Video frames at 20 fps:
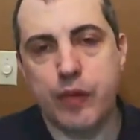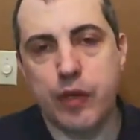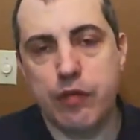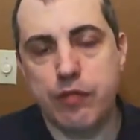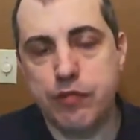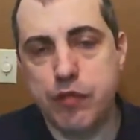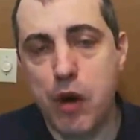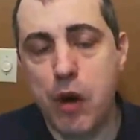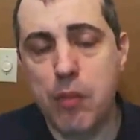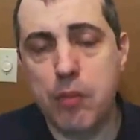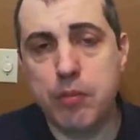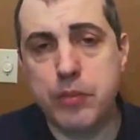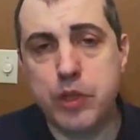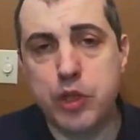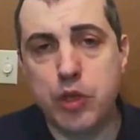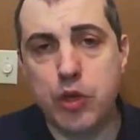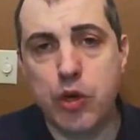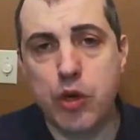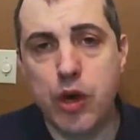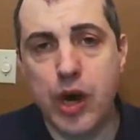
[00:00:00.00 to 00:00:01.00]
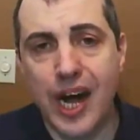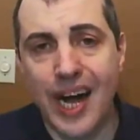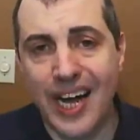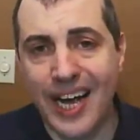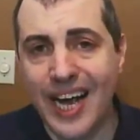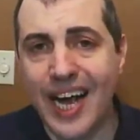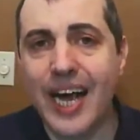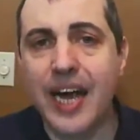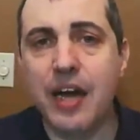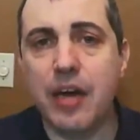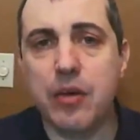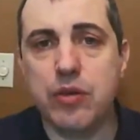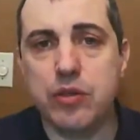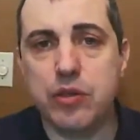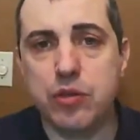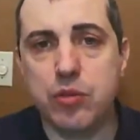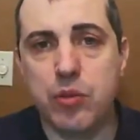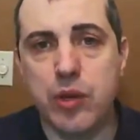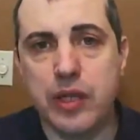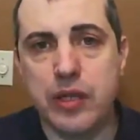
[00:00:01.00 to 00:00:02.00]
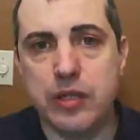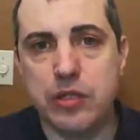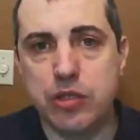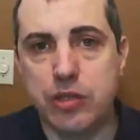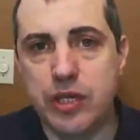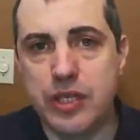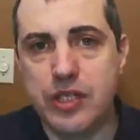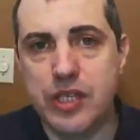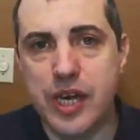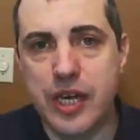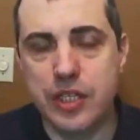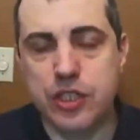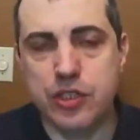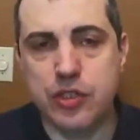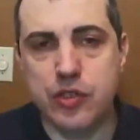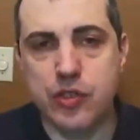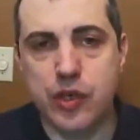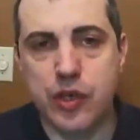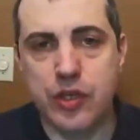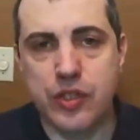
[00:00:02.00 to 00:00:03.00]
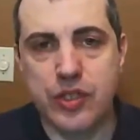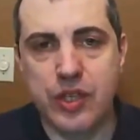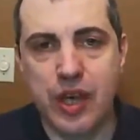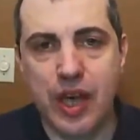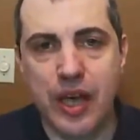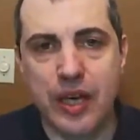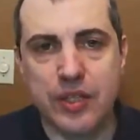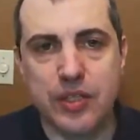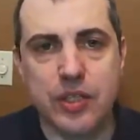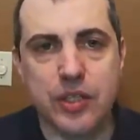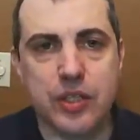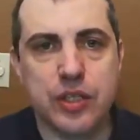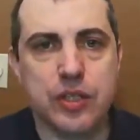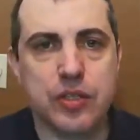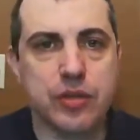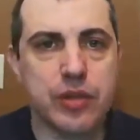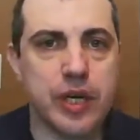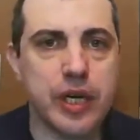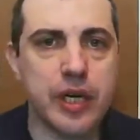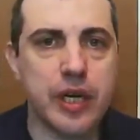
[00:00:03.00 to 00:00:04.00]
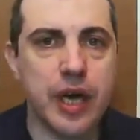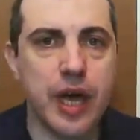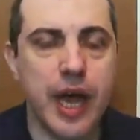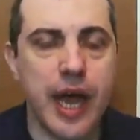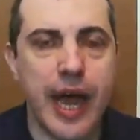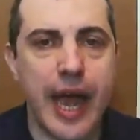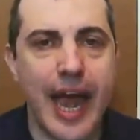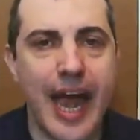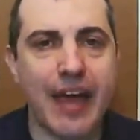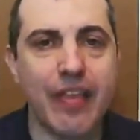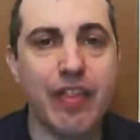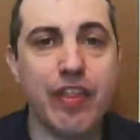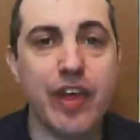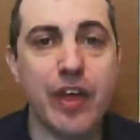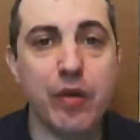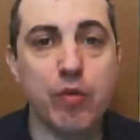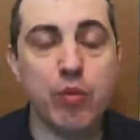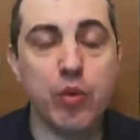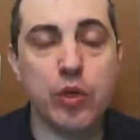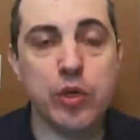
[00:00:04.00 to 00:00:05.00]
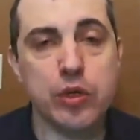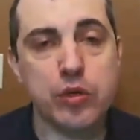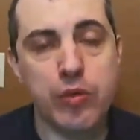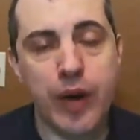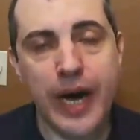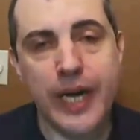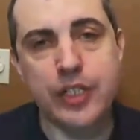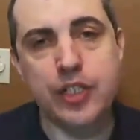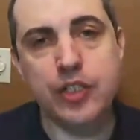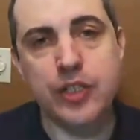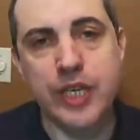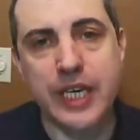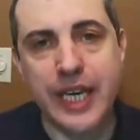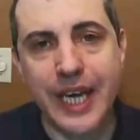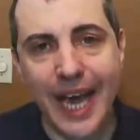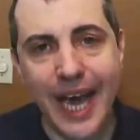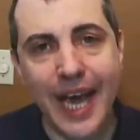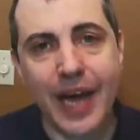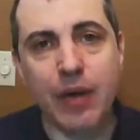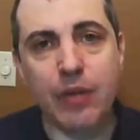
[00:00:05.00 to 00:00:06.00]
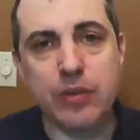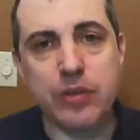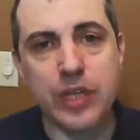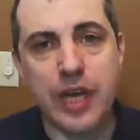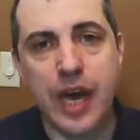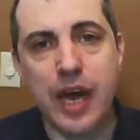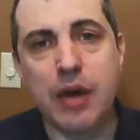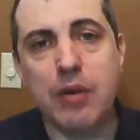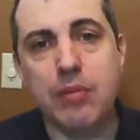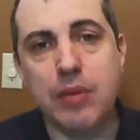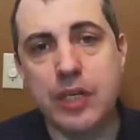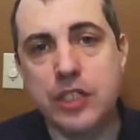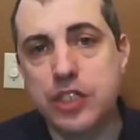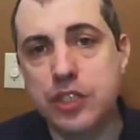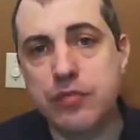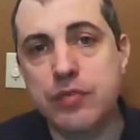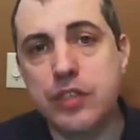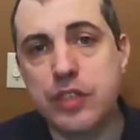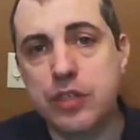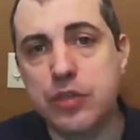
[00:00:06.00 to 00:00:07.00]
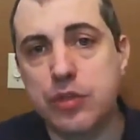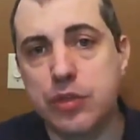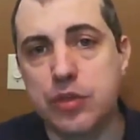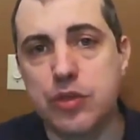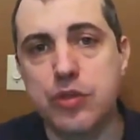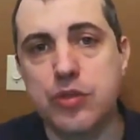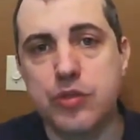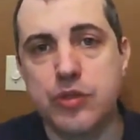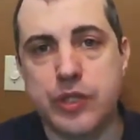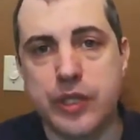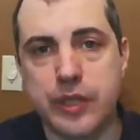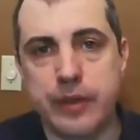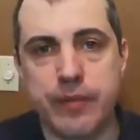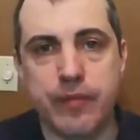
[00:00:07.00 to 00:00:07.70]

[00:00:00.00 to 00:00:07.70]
from your account when the transaction starts executing, and then we'll gradually count how much of it you're using.